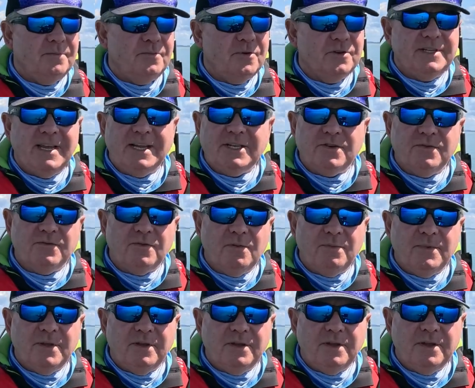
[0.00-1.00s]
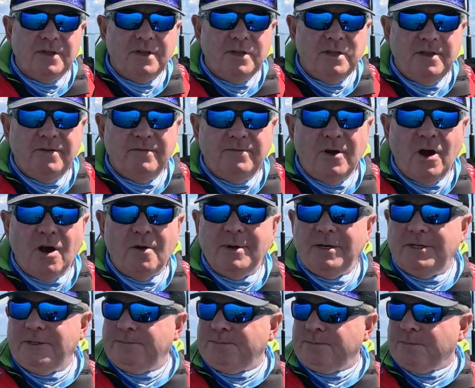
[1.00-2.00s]
protection from the
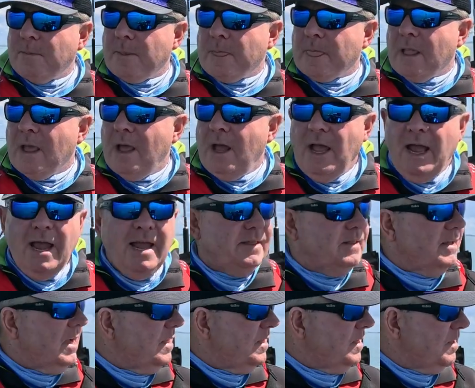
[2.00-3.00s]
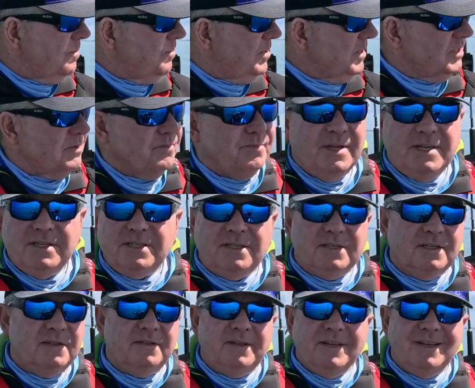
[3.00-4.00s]
environment, and other bits and
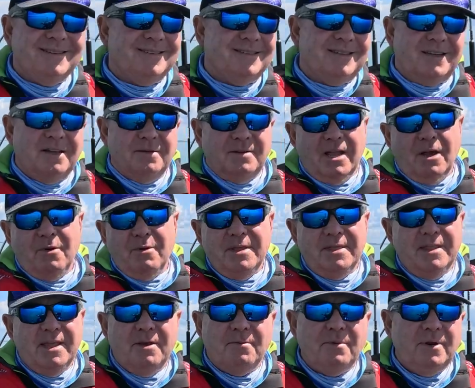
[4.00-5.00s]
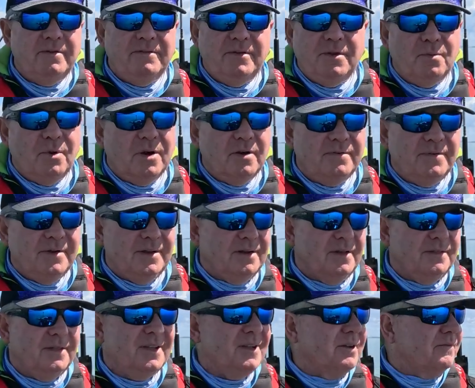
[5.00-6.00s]
pieces and things that could go in there, whatever you want to fit.
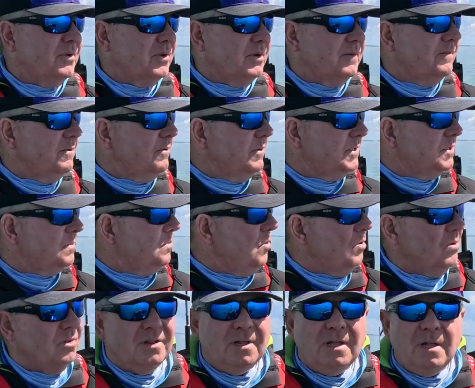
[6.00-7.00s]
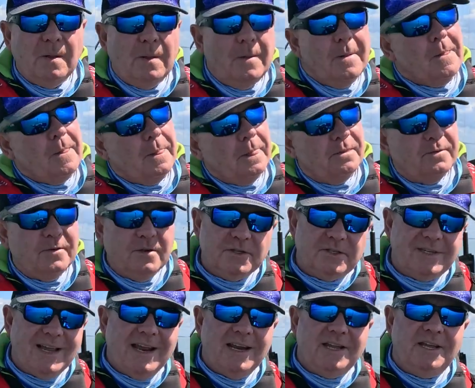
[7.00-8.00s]
I think I've got a very small
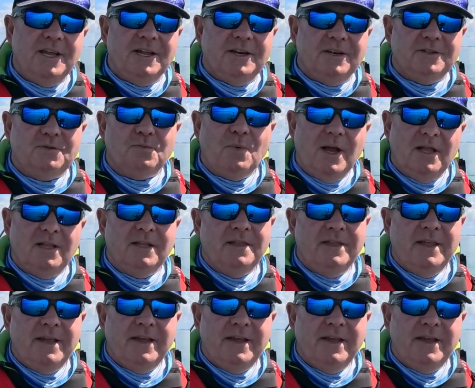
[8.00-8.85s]
first aid kit as well in